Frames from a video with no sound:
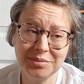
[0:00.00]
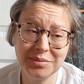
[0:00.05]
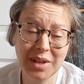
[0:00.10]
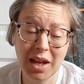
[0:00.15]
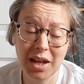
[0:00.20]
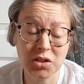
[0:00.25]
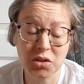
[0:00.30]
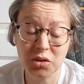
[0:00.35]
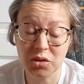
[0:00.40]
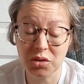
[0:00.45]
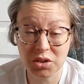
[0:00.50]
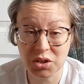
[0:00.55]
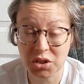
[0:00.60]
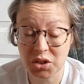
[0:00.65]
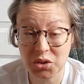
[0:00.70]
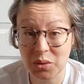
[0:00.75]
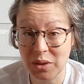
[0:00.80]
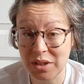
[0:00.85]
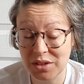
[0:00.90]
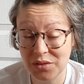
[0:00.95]
it took us a
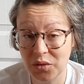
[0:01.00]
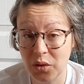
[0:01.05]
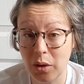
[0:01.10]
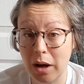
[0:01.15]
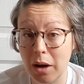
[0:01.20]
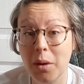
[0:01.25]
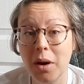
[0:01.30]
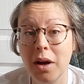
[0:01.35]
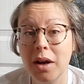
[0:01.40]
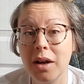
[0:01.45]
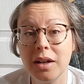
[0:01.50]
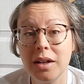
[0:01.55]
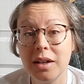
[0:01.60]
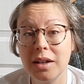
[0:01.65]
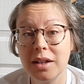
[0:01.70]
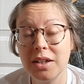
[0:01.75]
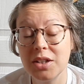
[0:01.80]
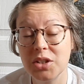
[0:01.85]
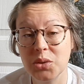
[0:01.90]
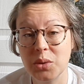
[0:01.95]
24 hour
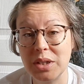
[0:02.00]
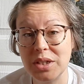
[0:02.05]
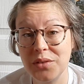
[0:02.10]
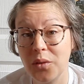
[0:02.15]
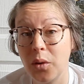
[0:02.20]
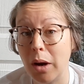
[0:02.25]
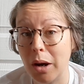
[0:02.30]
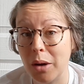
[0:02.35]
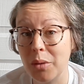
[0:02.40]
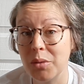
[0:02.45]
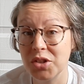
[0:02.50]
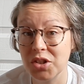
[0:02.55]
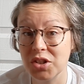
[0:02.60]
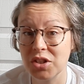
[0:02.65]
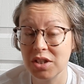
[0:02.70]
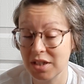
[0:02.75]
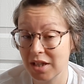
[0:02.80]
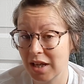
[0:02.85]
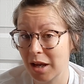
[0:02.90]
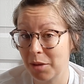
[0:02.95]

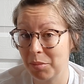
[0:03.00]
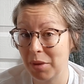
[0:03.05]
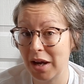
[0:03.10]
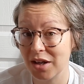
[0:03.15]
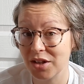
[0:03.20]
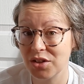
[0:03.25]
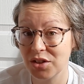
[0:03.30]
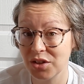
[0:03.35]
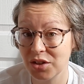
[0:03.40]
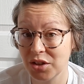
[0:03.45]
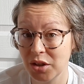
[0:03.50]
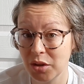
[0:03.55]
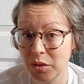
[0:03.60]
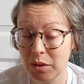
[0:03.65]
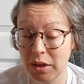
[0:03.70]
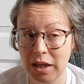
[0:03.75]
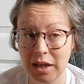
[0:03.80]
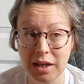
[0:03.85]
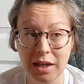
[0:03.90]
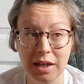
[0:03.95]
just to get back to the
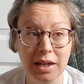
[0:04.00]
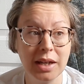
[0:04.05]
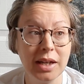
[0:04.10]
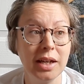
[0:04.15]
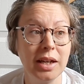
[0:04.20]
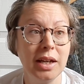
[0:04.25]
UK.